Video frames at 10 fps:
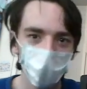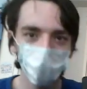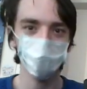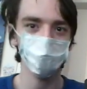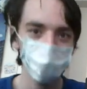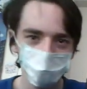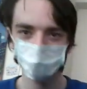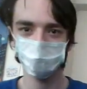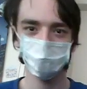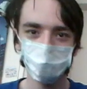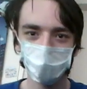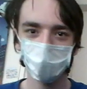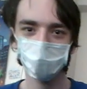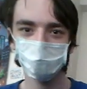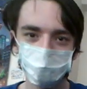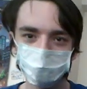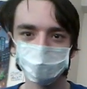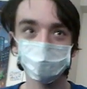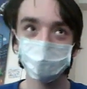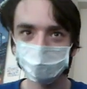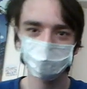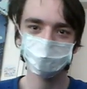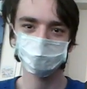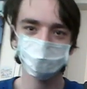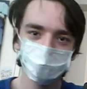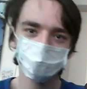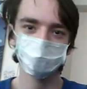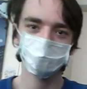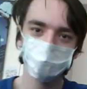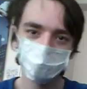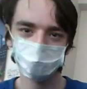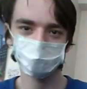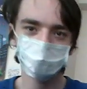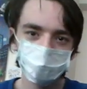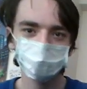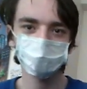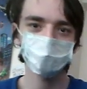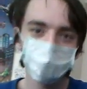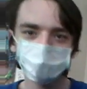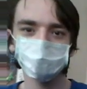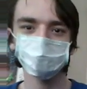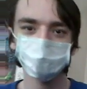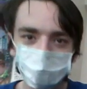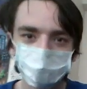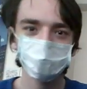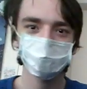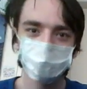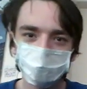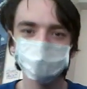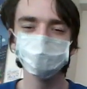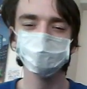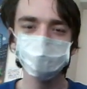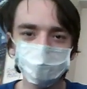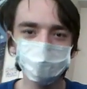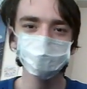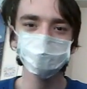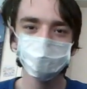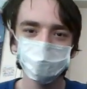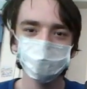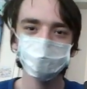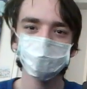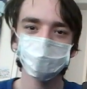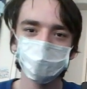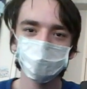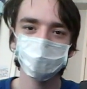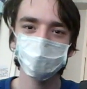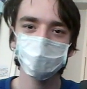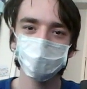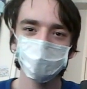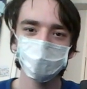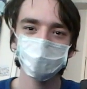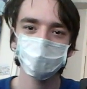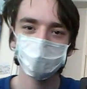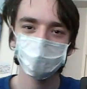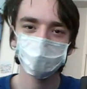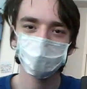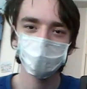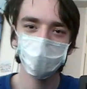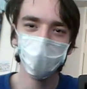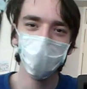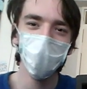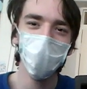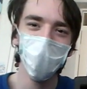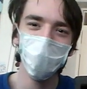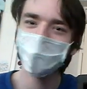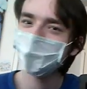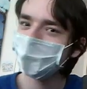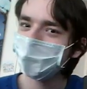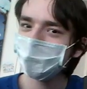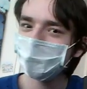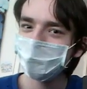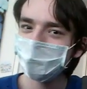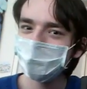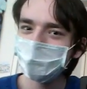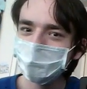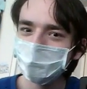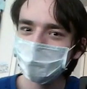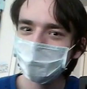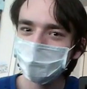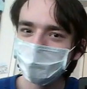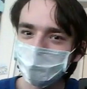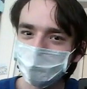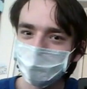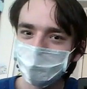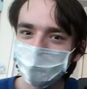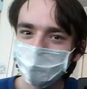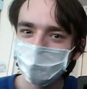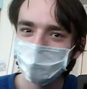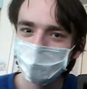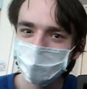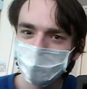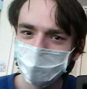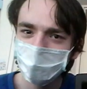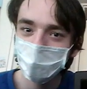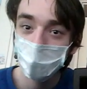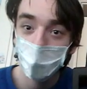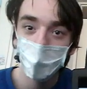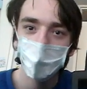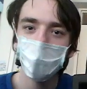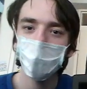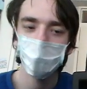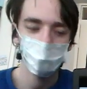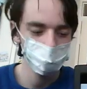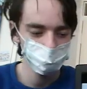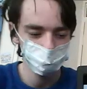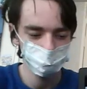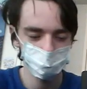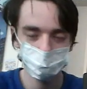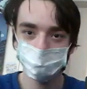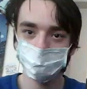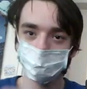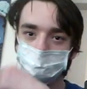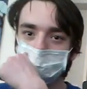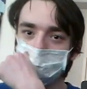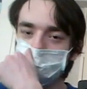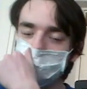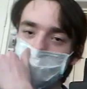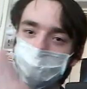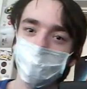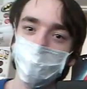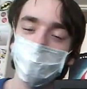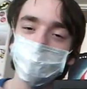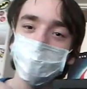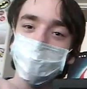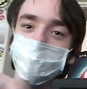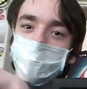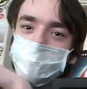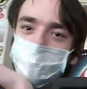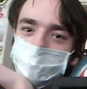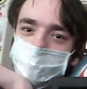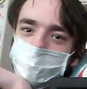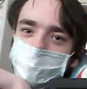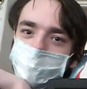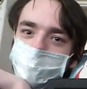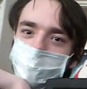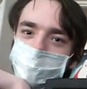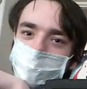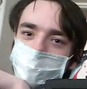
Oh. What I want to make up of, all the girls be showing up the box too. I made 100 mil on my opening weekend. The most successful ginger since Ed Sheeran. I'm just like your ex. I'm a more successful ginger.